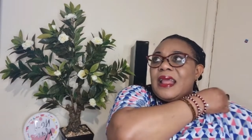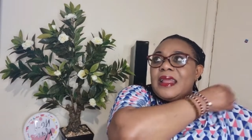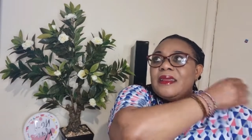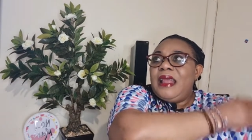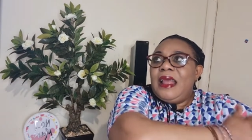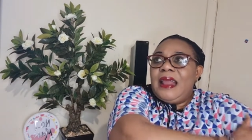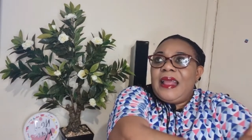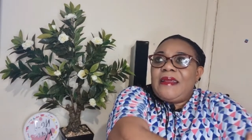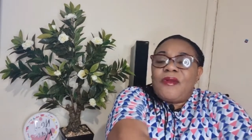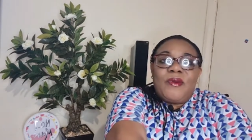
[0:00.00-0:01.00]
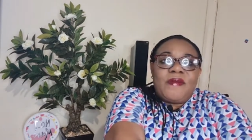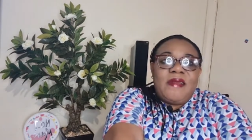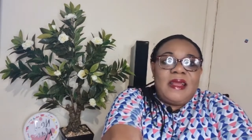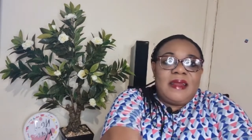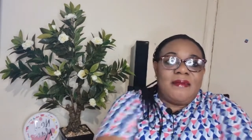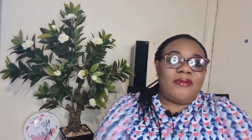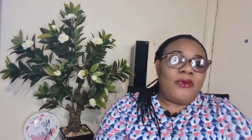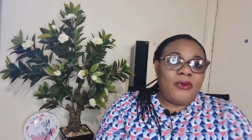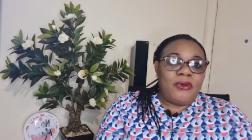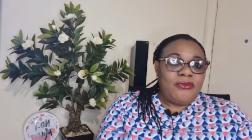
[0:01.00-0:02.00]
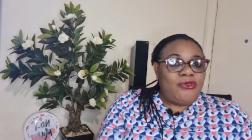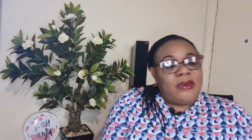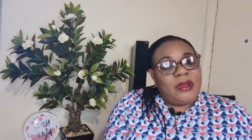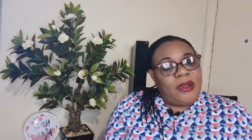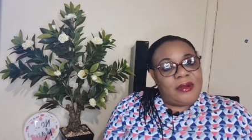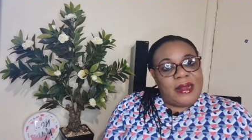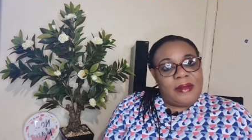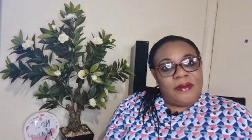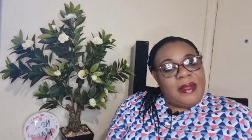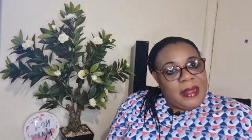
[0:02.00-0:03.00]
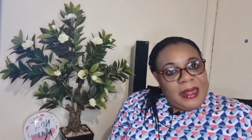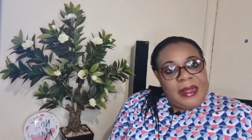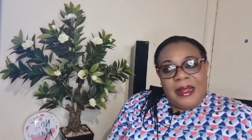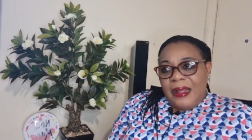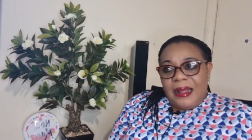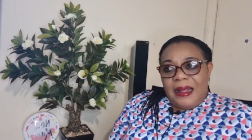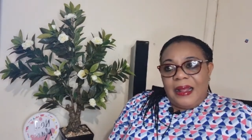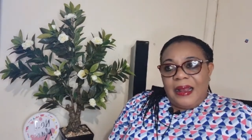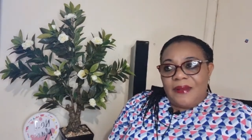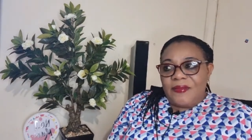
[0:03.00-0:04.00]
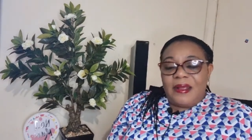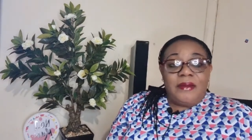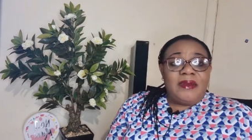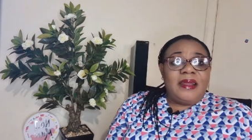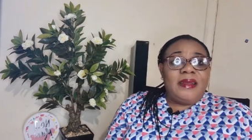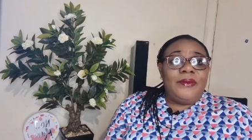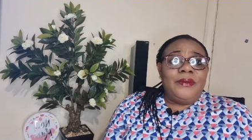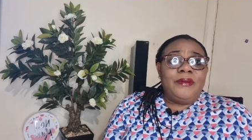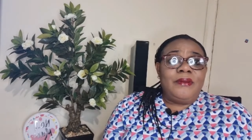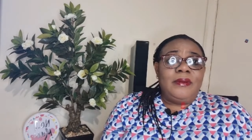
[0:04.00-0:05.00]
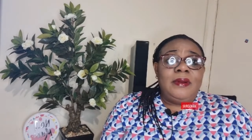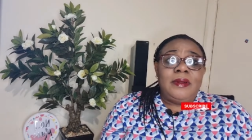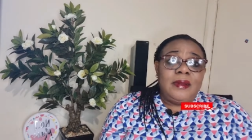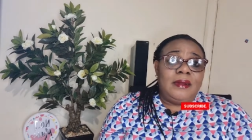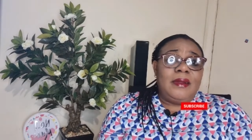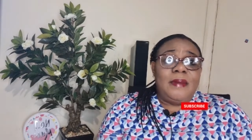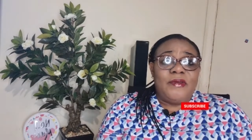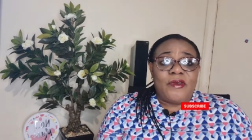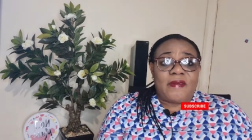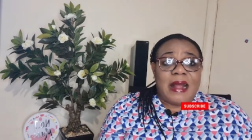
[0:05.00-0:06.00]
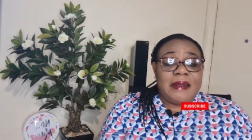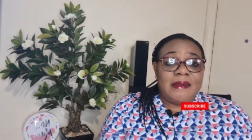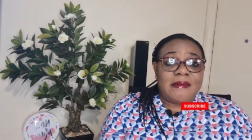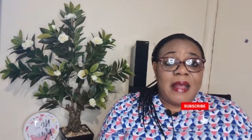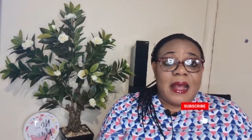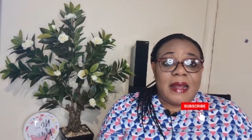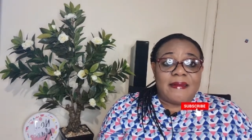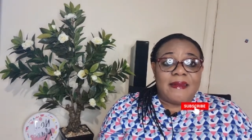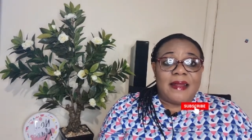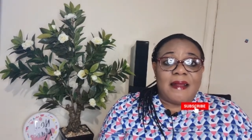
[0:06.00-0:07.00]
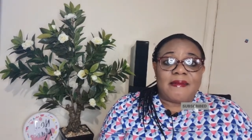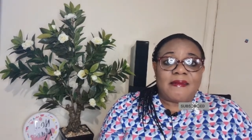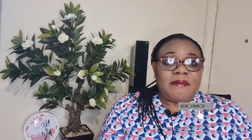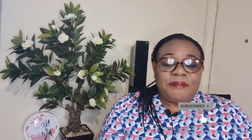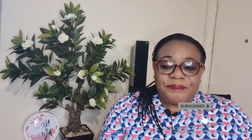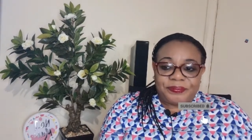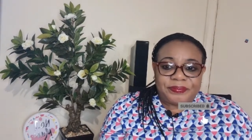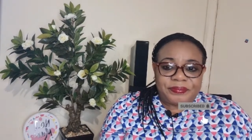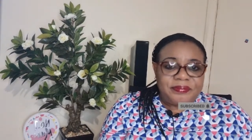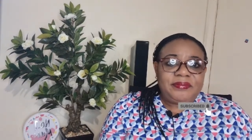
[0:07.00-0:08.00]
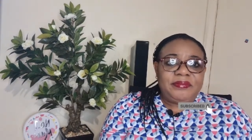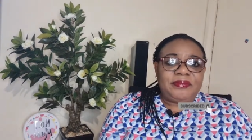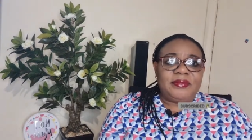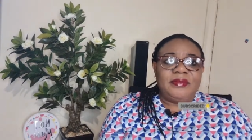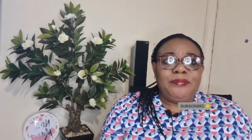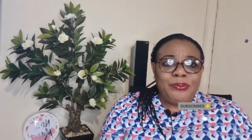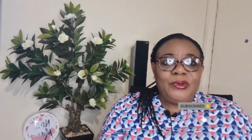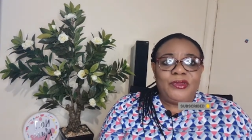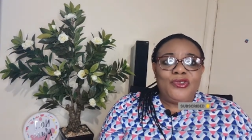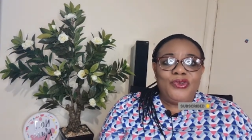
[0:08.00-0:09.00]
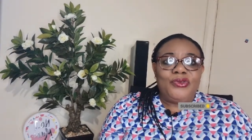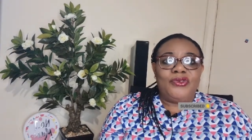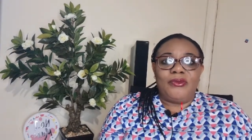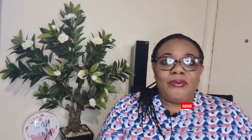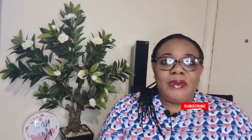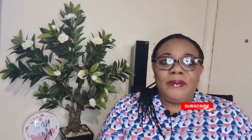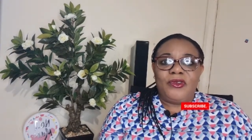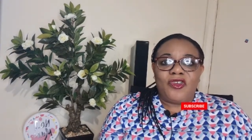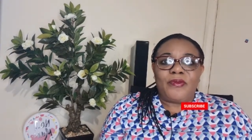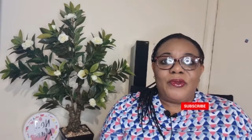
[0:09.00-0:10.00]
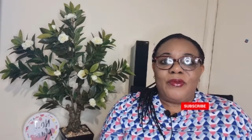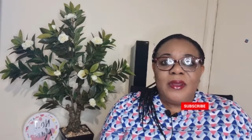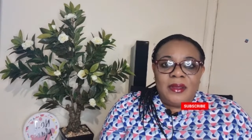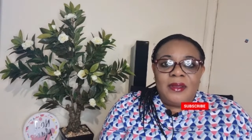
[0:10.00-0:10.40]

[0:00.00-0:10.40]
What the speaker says: Like I was saying, so during the lockdown, and I said, okay, no, let me just start this thing as put it on YouTube. Let me not just be